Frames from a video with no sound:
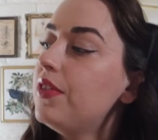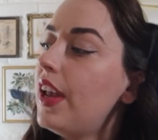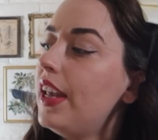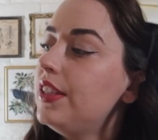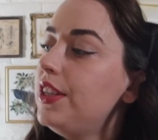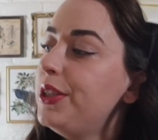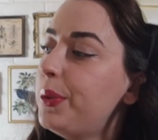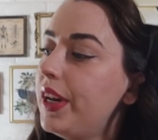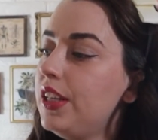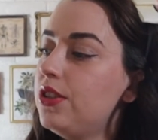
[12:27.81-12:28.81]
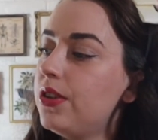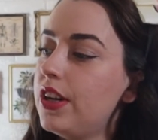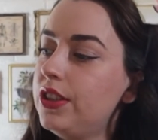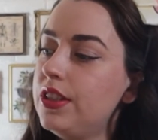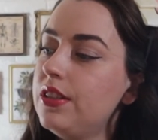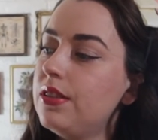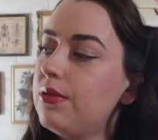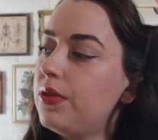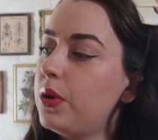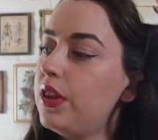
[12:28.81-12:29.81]
1820s directions
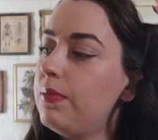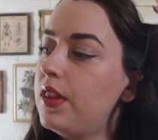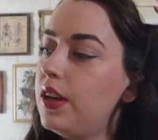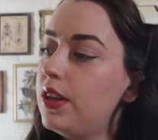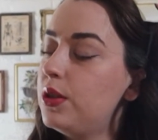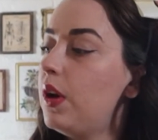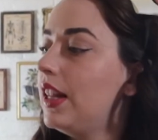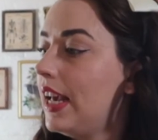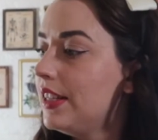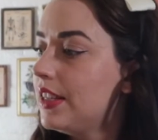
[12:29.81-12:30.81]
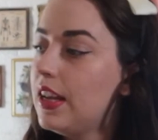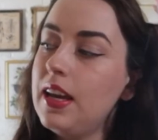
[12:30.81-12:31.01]
for the toilette,